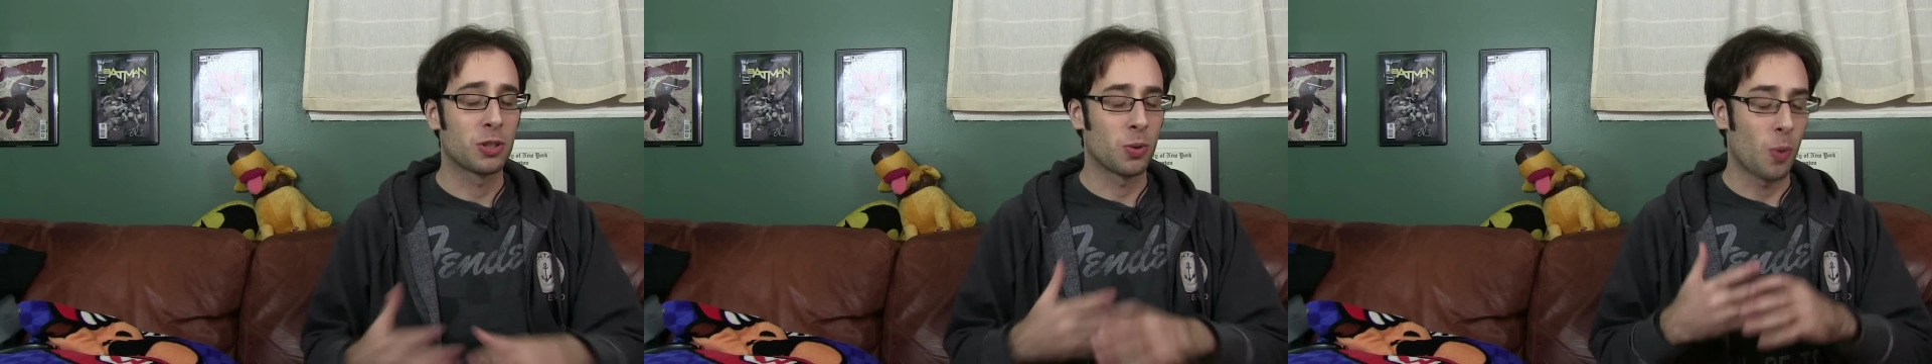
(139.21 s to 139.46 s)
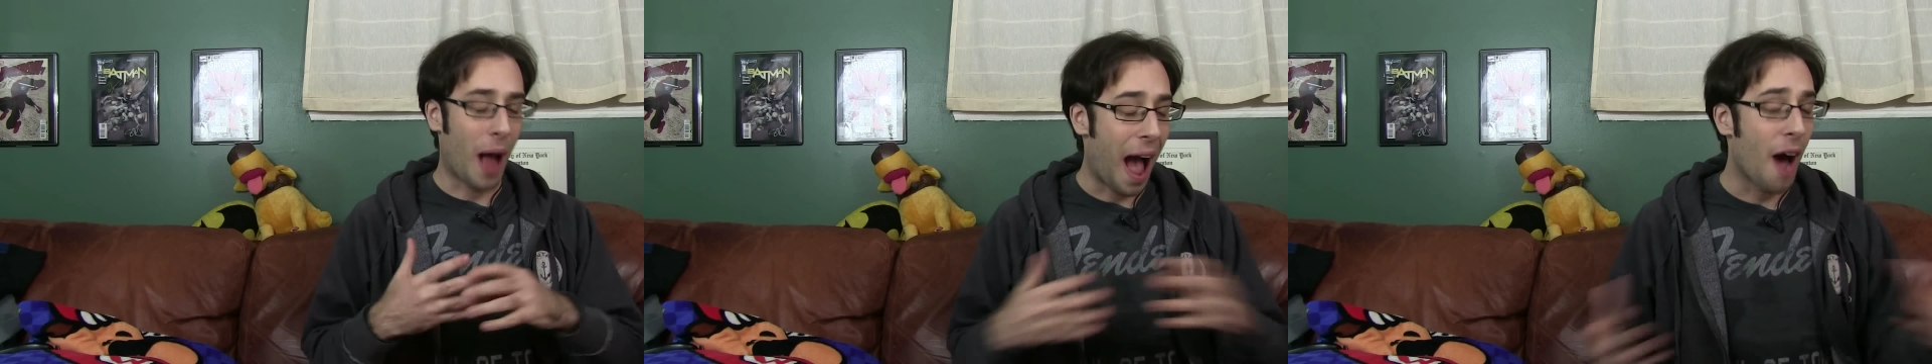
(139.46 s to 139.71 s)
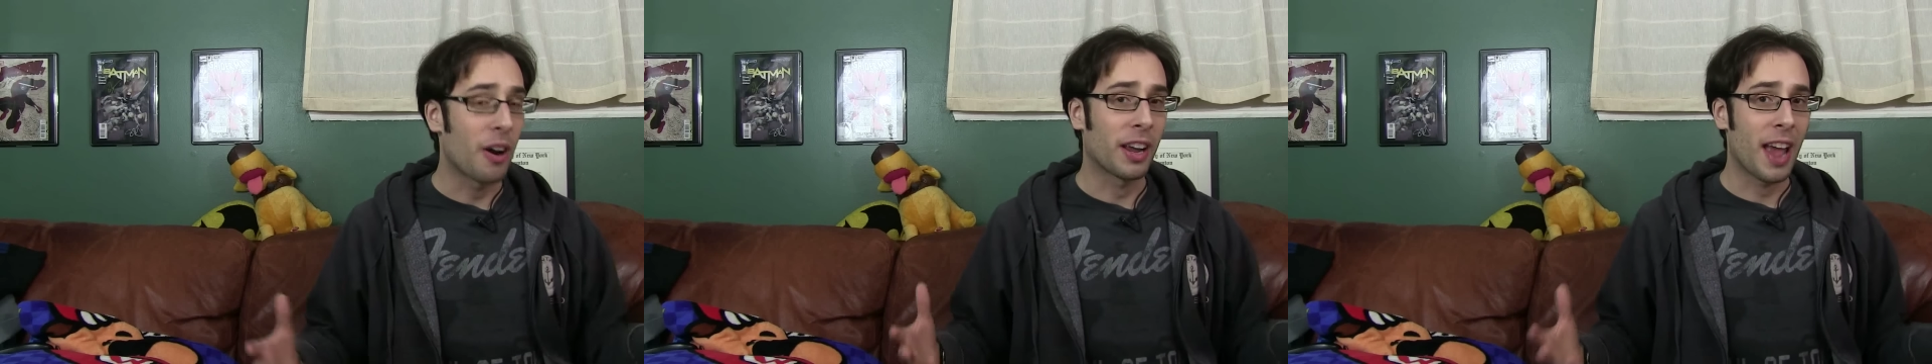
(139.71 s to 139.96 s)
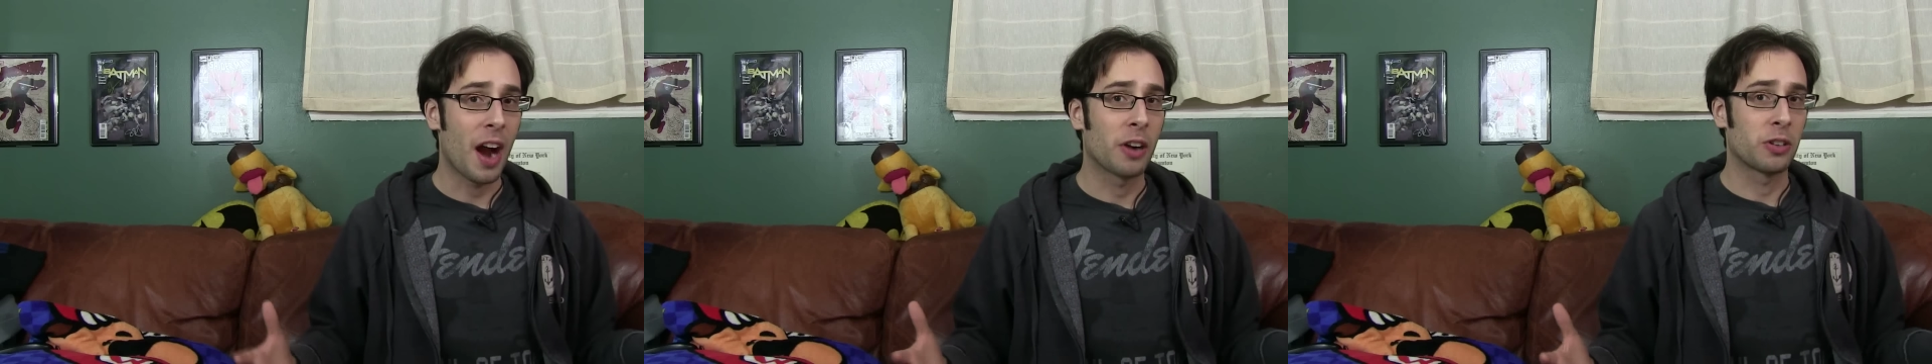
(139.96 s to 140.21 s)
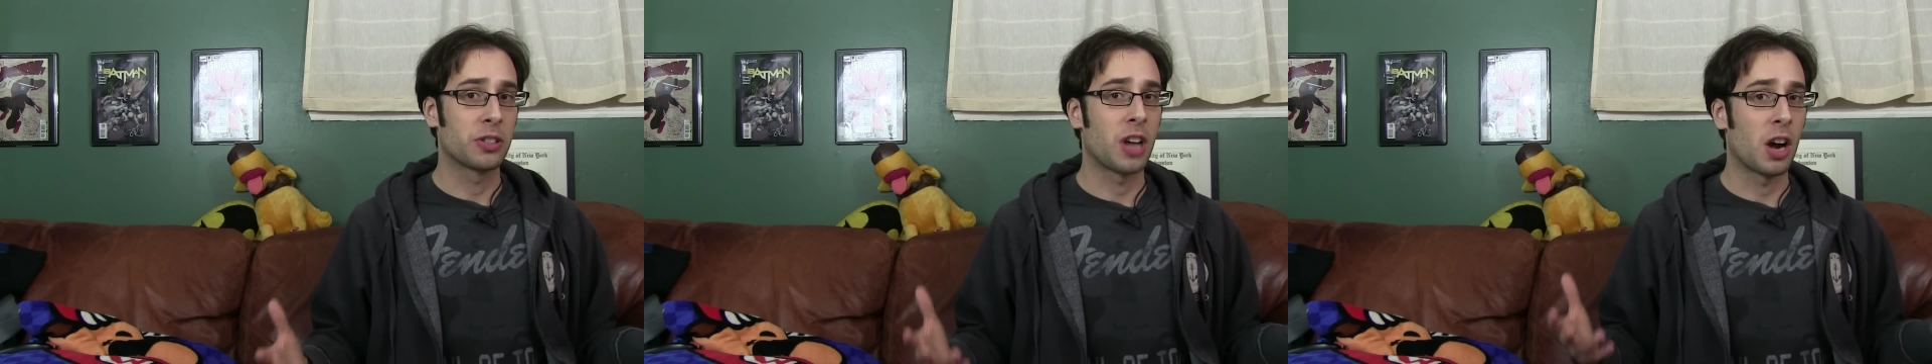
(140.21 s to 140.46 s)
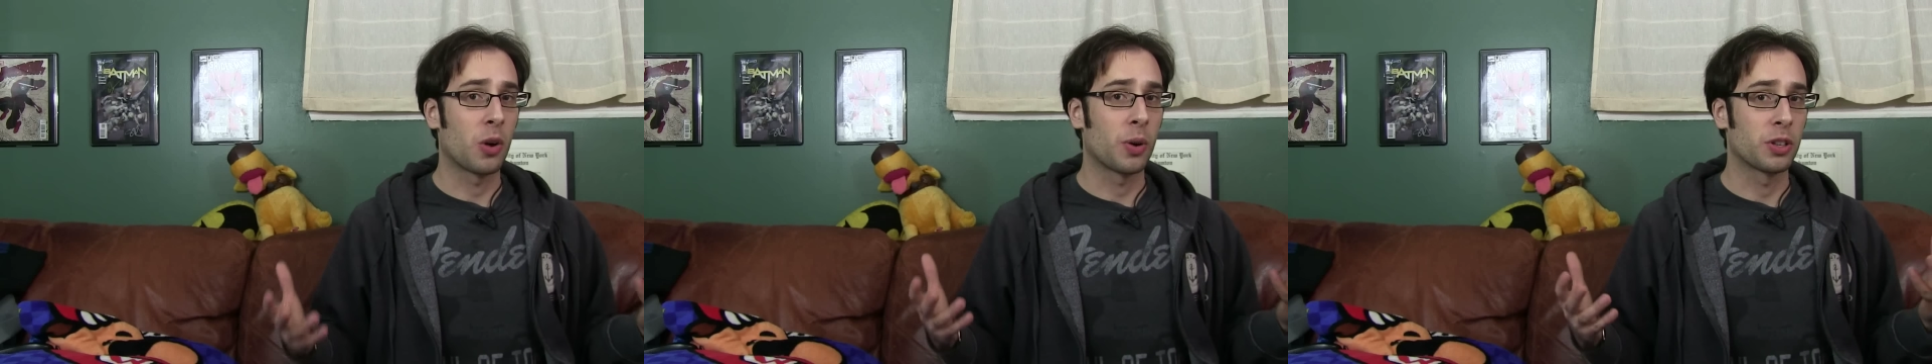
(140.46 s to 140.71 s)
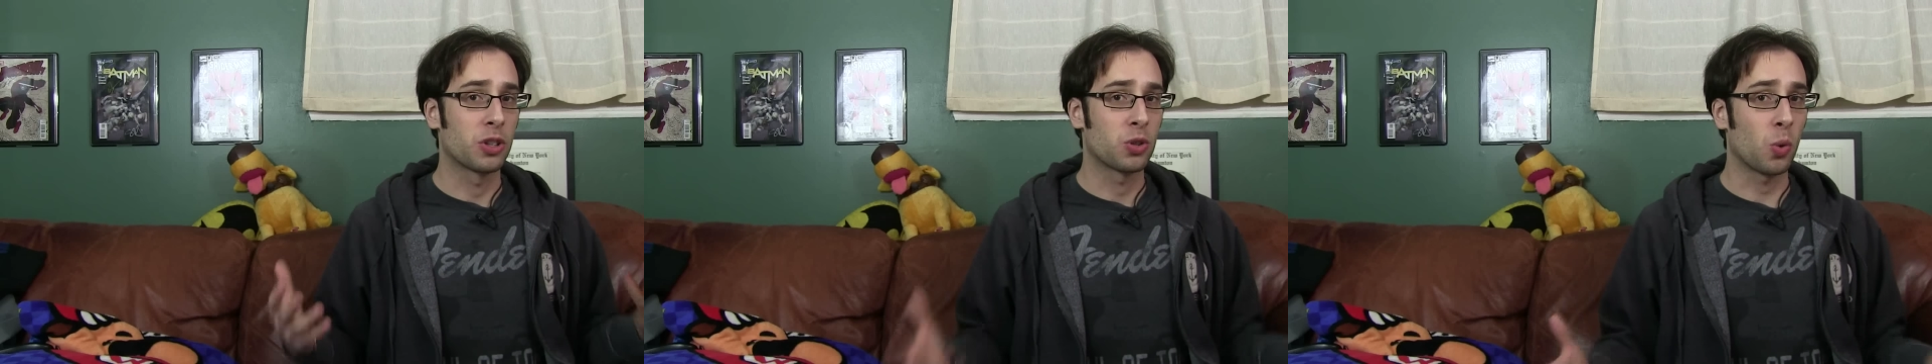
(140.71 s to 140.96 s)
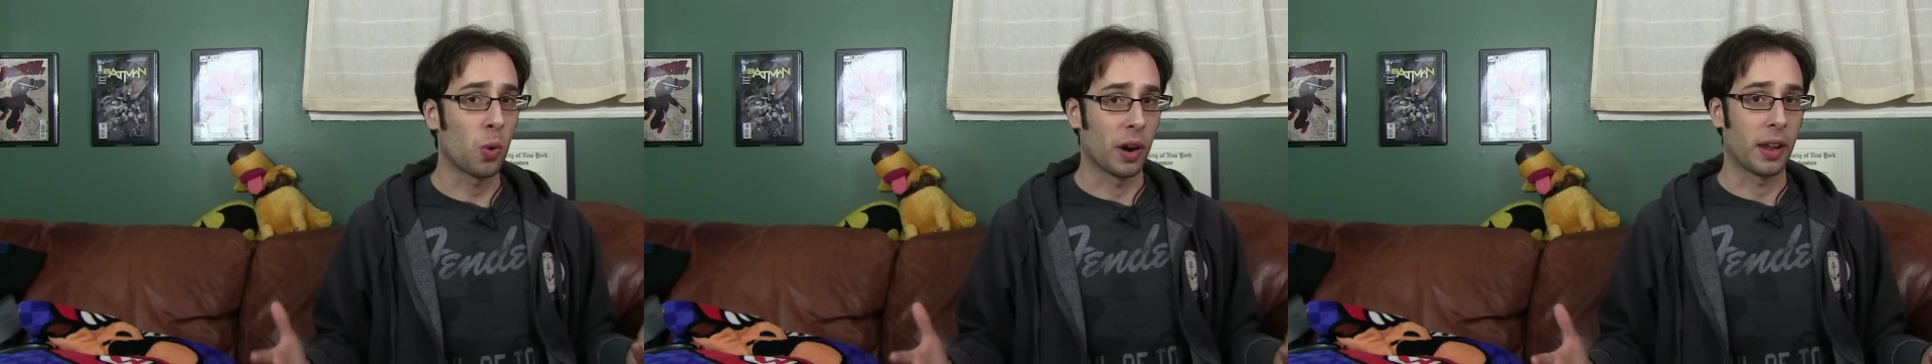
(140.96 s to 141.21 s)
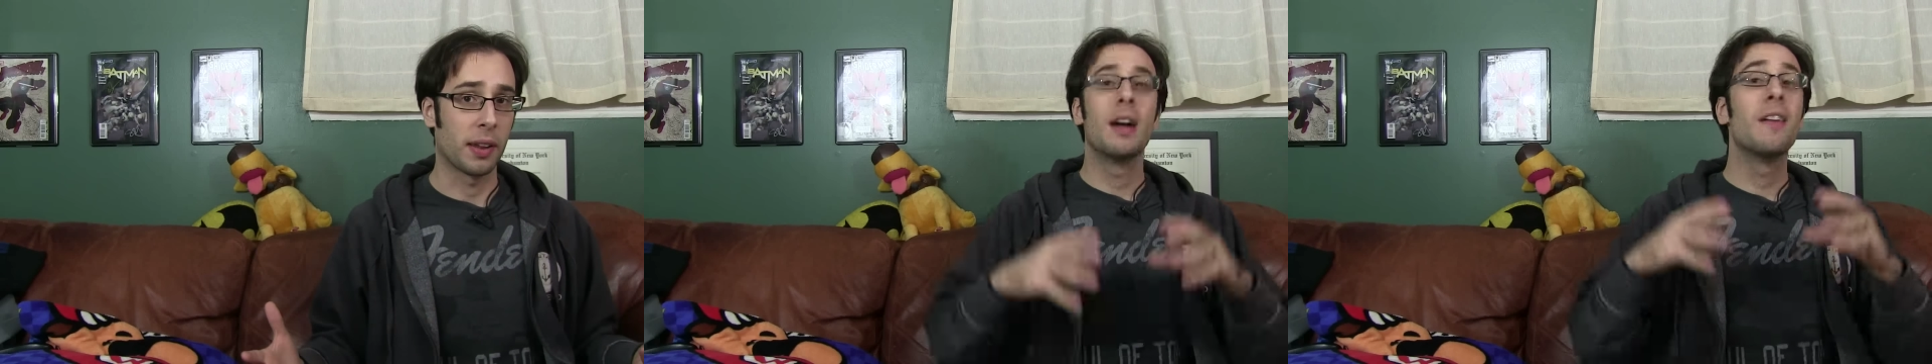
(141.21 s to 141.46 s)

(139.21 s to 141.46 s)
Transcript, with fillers: throughout a character's ongoing story.